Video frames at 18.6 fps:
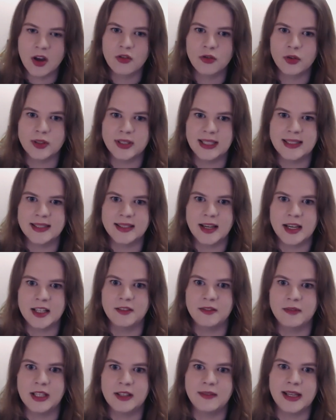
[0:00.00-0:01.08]
for data
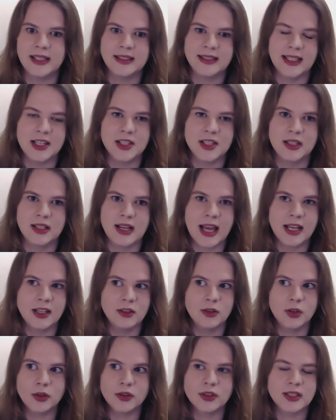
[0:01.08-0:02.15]
invalidation and
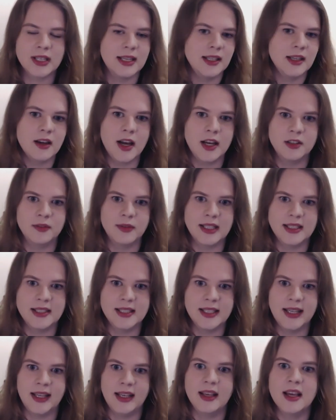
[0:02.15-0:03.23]
not any kind of I
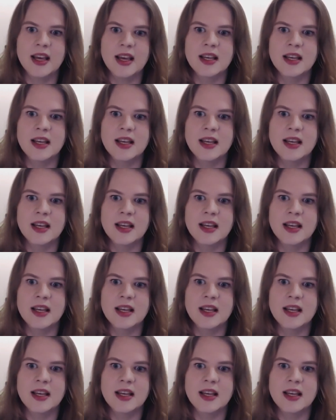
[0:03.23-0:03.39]
D,